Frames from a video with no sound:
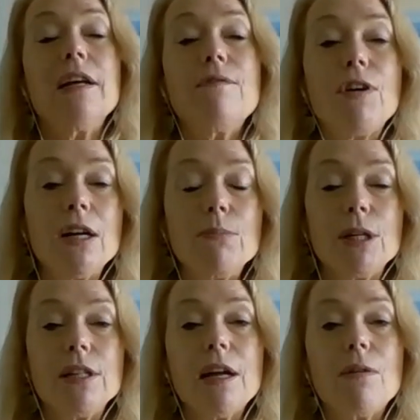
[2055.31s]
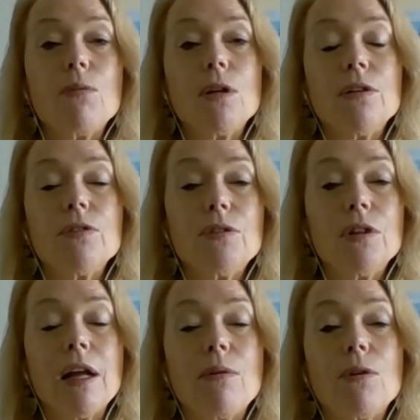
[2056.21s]
environment that we're
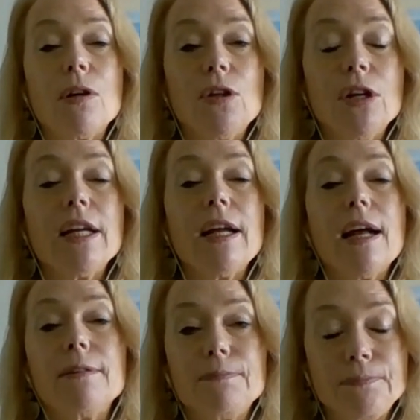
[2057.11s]
that we're looking at.